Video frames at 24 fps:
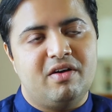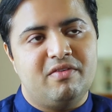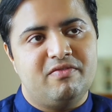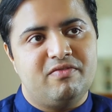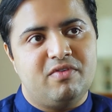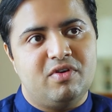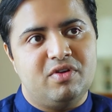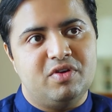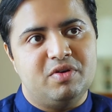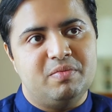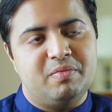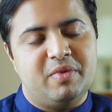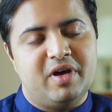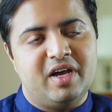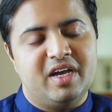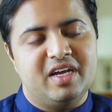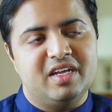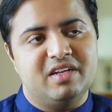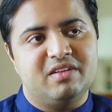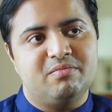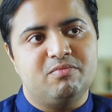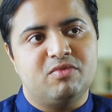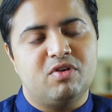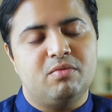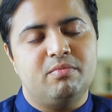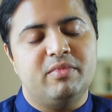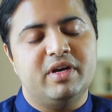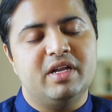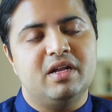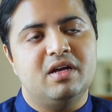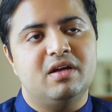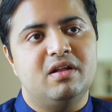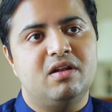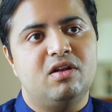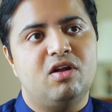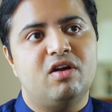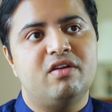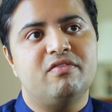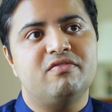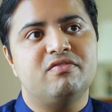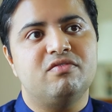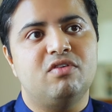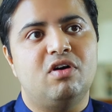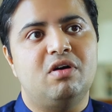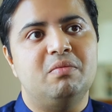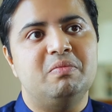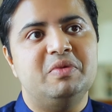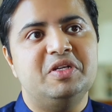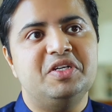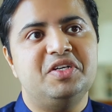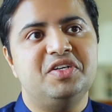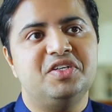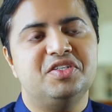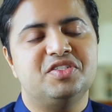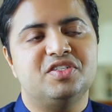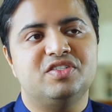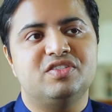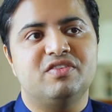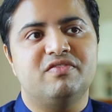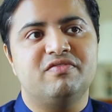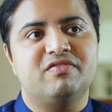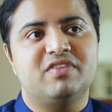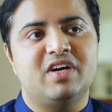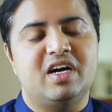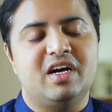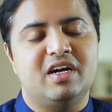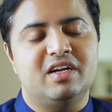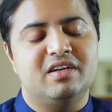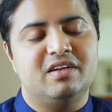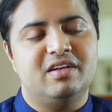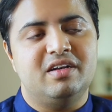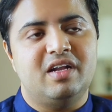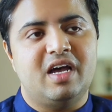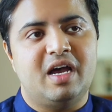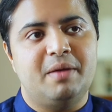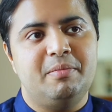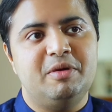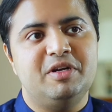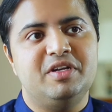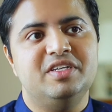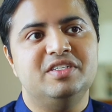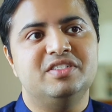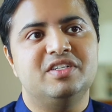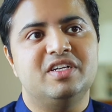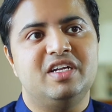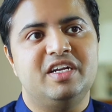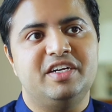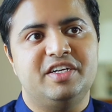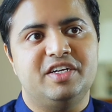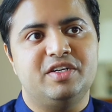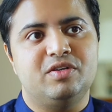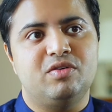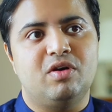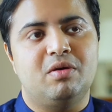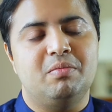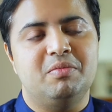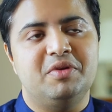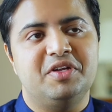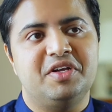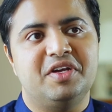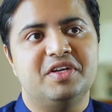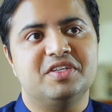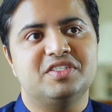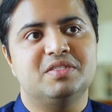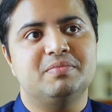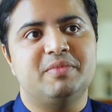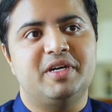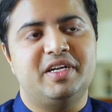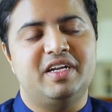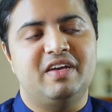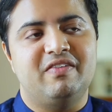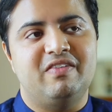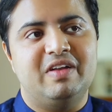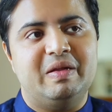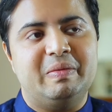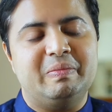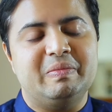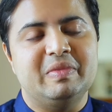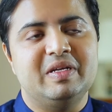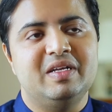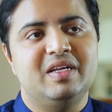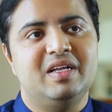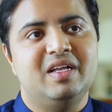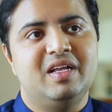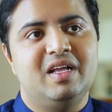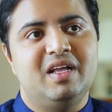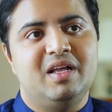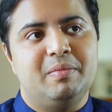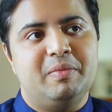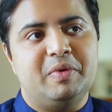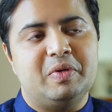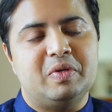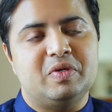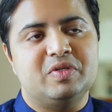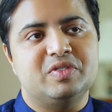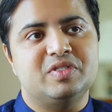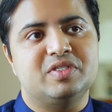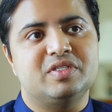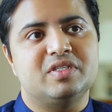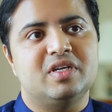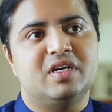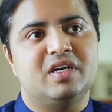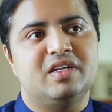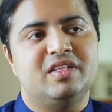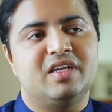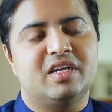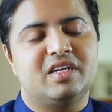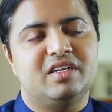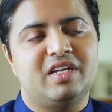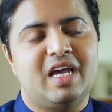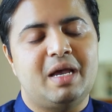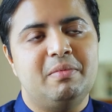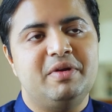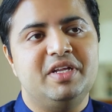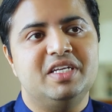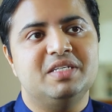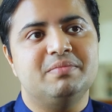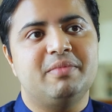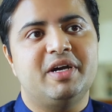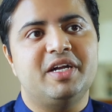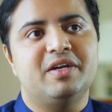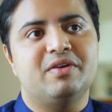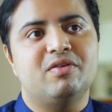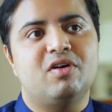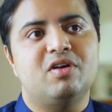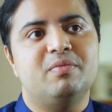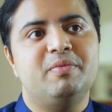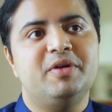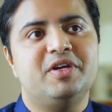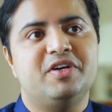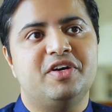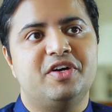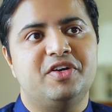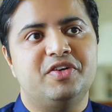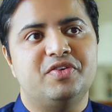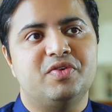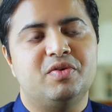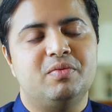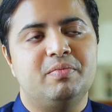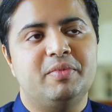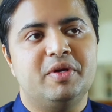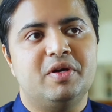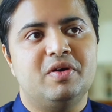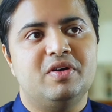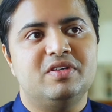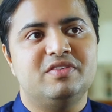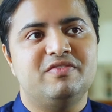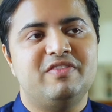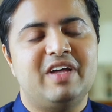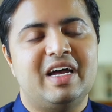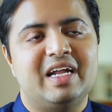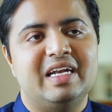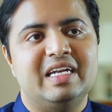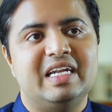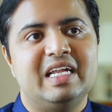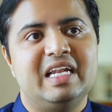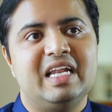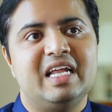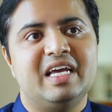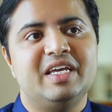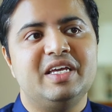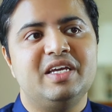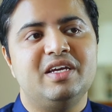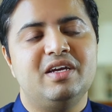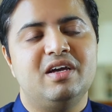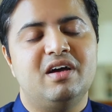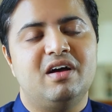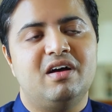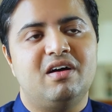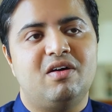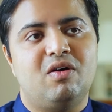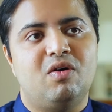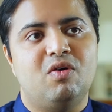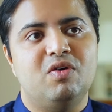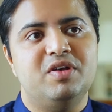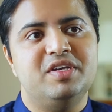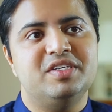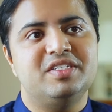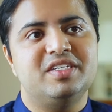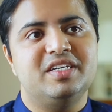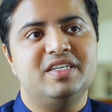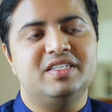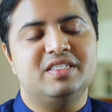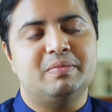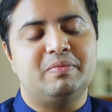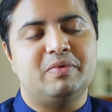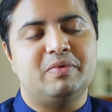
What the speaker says: followed by a lot of complications of diabetes related complications might develop, because the diabetes might not be controlled because the underlying OSA is a